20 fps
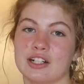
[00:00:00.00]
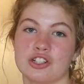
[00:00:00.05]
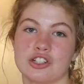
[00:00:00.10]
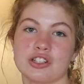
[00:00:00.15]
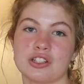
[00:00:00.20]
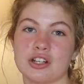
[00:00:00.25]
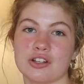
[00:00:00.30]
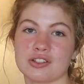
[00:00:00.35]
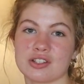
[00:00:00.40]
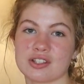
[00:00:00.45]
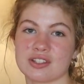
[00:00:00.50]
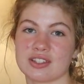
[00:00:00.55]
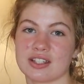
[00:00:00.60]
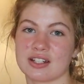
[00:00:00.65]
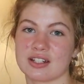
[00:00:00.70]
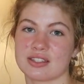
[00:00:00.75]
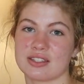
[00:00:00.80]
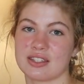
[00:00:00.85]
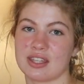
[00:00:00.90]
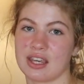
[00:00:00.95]
it just tells us
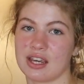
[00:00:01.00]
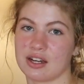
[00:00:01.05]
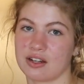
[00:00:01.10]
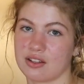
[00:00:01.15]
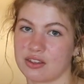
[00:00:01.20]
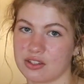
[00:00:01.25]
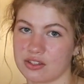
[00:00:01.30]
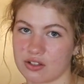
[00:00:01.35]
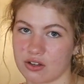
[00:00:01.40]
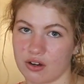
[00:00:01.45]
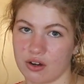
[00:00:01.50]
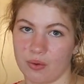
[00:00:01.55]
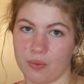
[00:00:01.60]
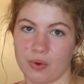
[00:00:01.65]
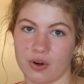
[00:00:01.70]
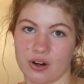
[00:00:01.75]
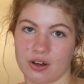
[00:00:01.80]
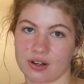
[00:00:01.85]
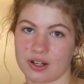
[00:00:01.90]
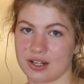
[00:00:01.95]
that it's the end of the song.
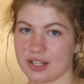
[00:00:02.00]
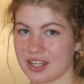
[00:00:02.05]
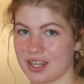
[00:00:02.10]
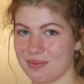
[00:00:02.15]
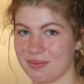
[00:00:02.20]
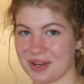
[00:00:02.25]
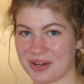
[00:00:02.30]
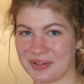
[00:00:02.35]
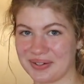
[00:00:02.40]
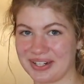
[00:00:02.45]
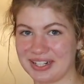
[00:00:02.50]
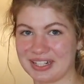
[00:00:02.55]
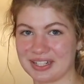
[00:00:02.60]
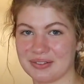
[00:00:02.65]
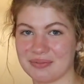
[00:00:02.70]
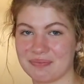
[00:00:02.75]
We're not going to keep going.